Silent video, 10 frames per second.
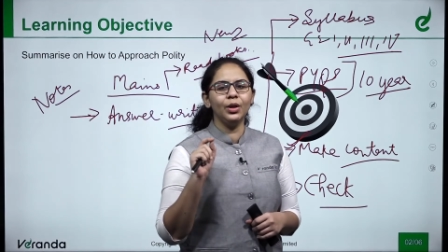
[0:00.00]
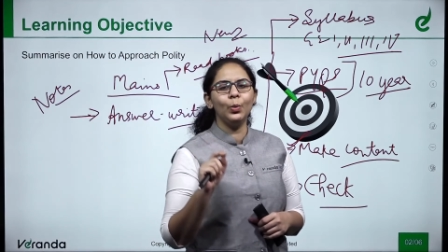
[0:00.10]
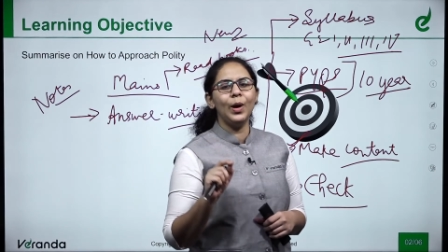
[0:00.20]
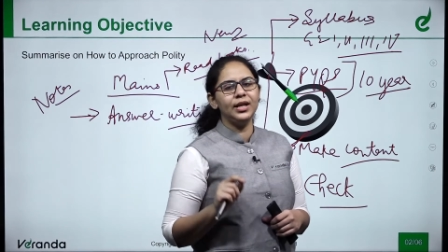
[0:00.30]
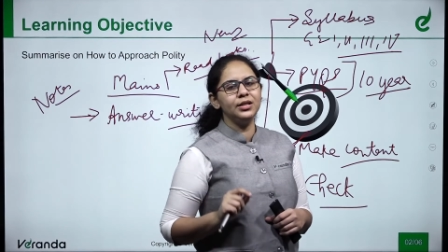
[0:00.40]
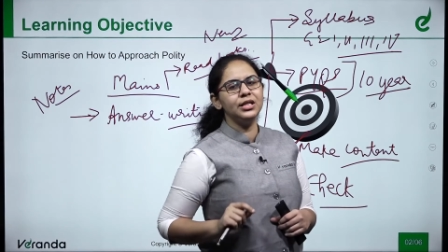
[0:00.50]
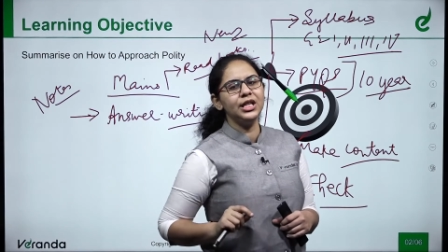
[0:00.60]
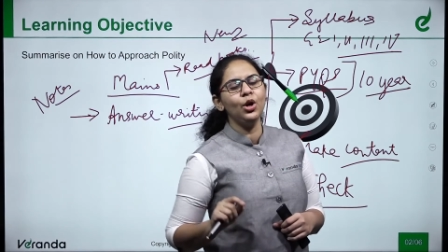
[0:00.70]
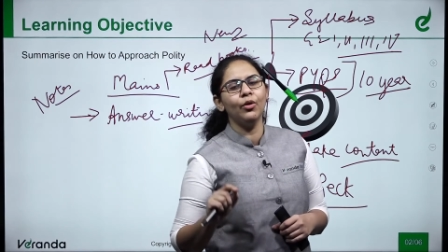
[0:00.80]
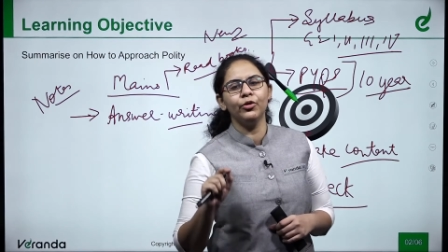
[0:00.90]
the
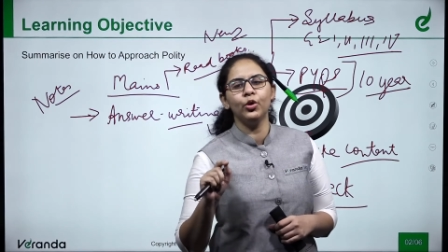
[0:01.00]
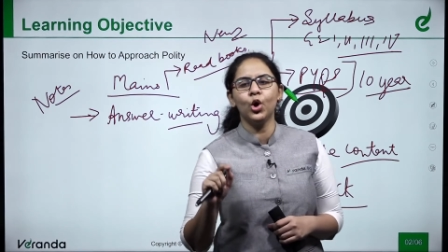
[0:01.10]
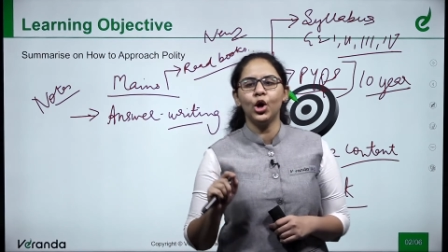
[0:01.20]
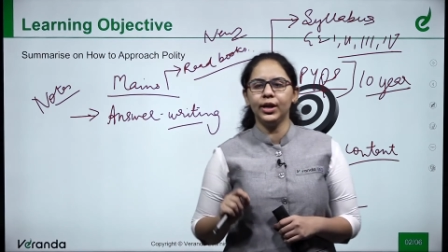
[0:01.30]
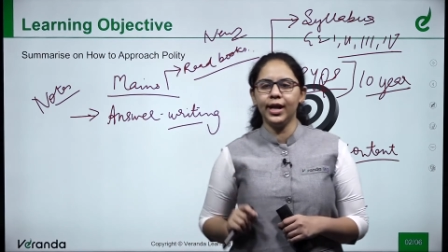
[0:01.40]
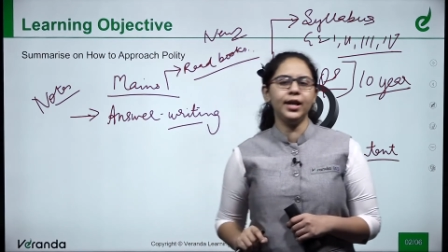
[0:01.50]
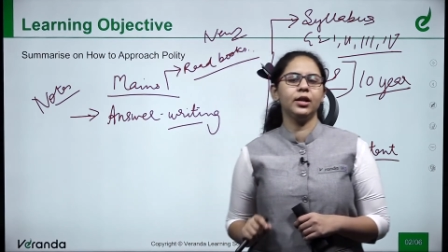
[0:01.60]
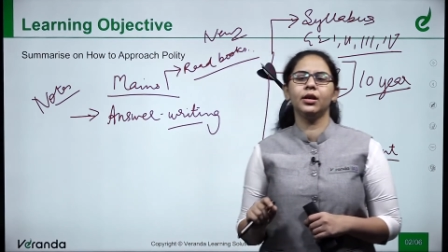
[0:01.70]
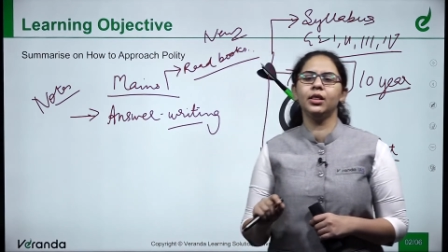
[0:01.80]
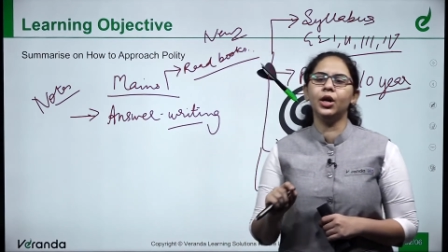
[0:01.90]
validity of your content,
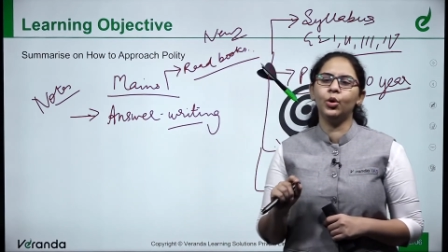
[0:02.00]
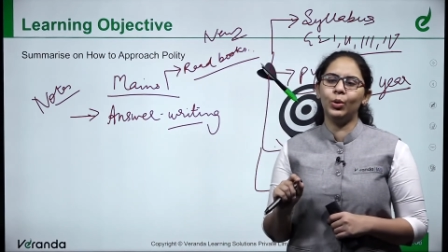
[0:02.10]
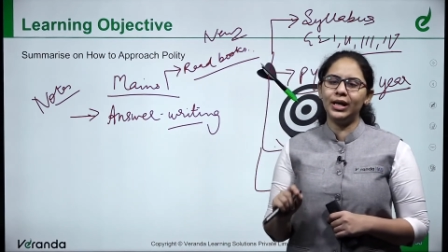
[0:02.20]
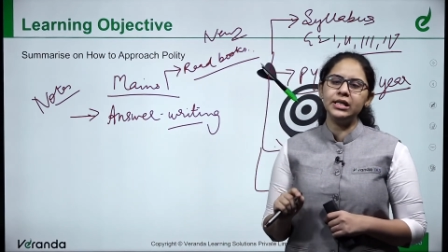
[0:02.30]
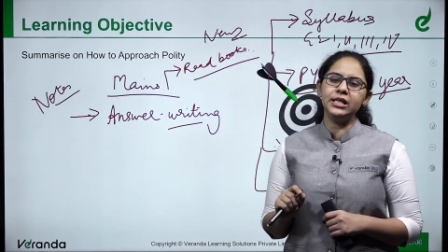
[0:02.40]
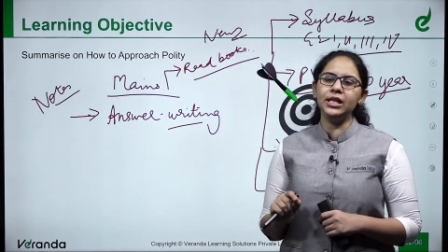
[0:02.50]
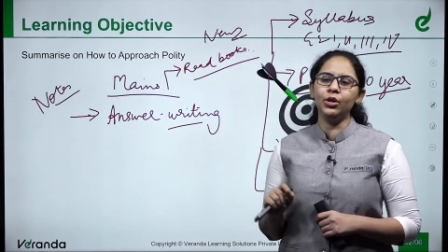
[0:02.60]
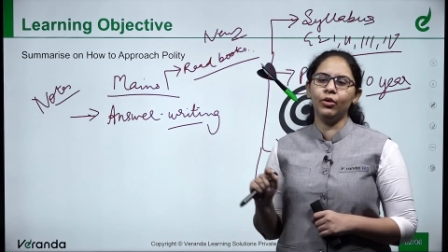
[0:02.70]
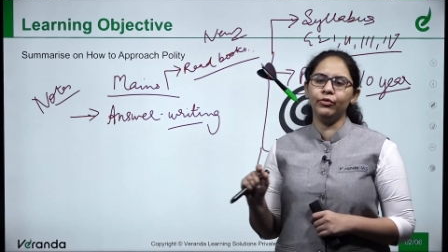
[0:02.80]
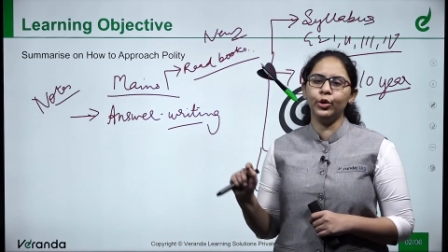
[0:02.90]
the quality
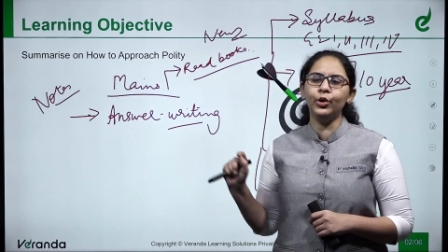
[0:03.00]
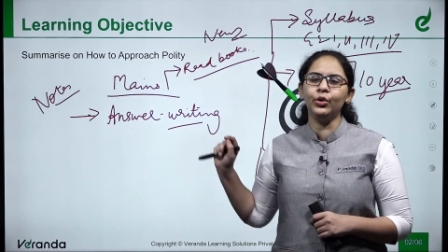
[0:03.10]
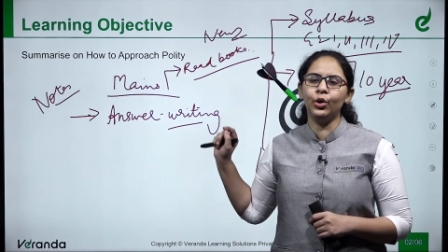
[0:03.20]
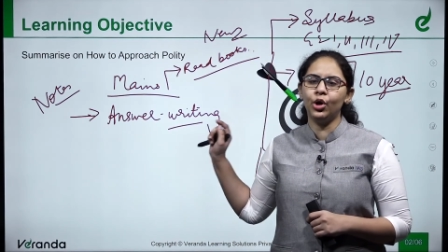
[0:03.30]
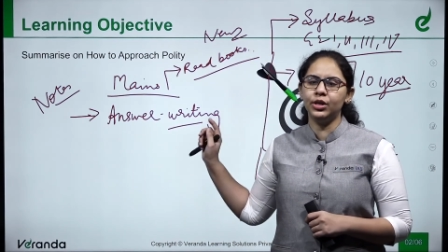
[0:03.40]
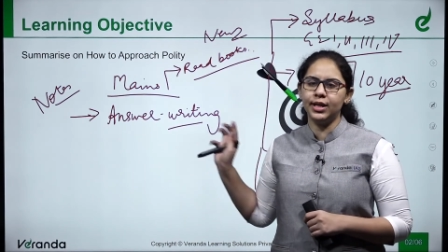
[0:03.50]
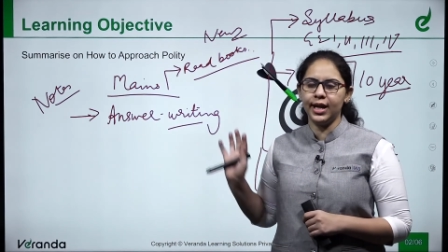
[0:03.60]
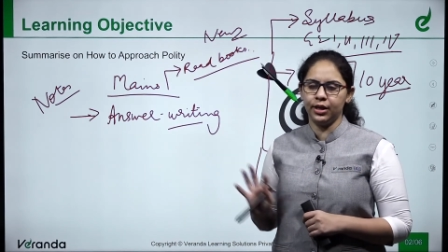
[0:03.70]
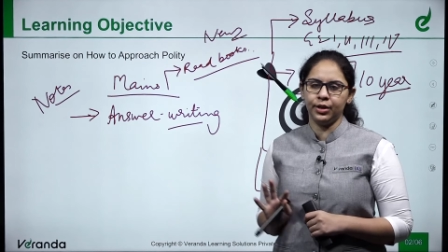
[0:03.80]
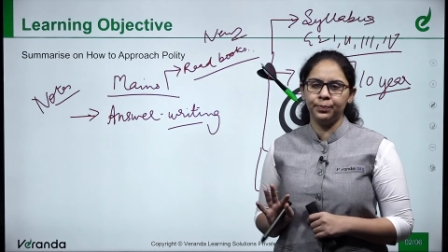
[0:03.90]
of your
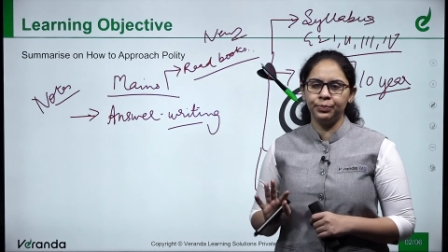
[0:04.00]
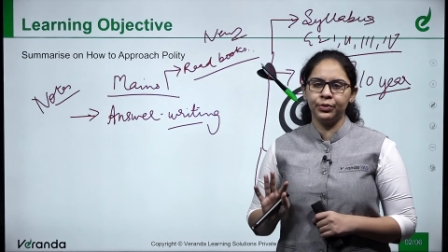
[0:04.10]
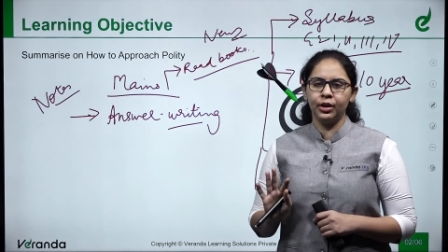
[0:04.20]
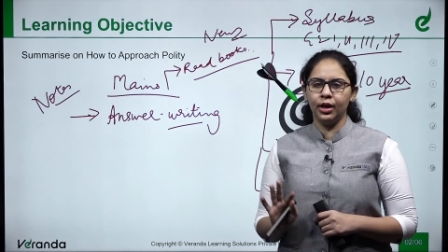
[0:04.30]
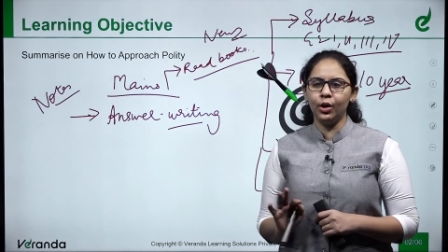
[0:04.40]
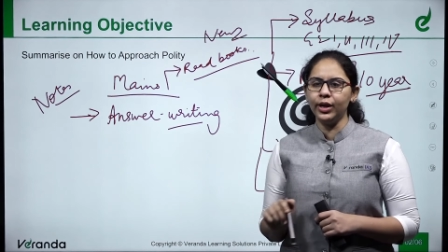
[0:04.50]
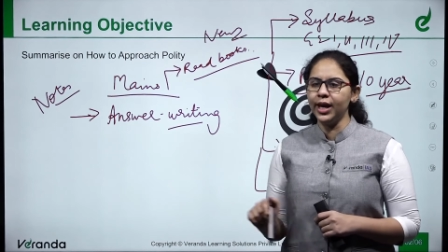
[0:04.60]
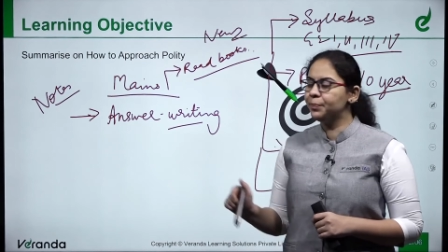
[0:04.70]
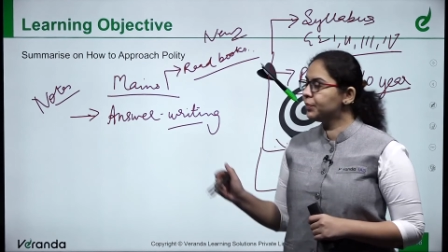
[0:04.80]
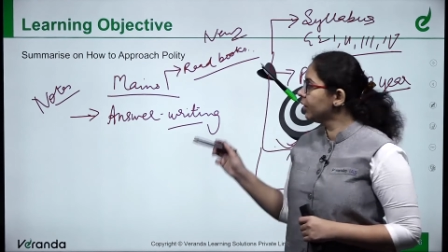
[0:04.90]
content. Okay.